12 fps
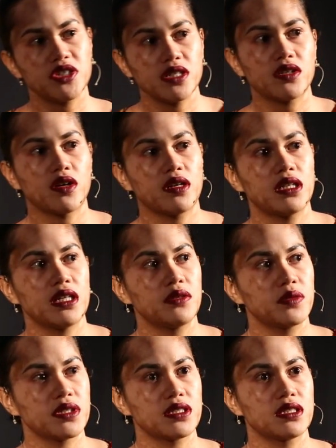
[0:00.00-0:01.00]
she got it,
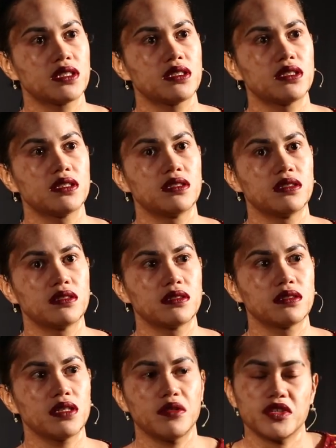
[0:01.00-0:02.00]
it was
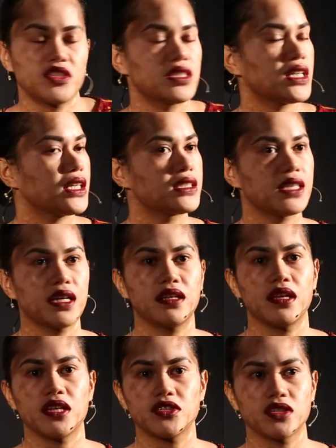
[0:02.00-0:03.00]
just like
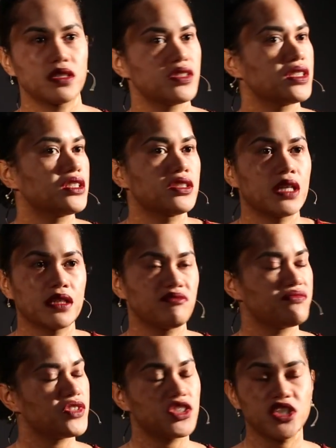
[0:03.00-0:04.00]
second nature. It's just like,
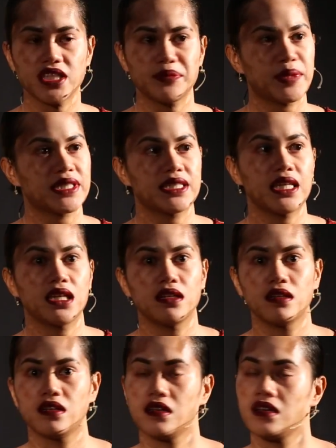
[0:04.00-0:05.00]
it's just my skin.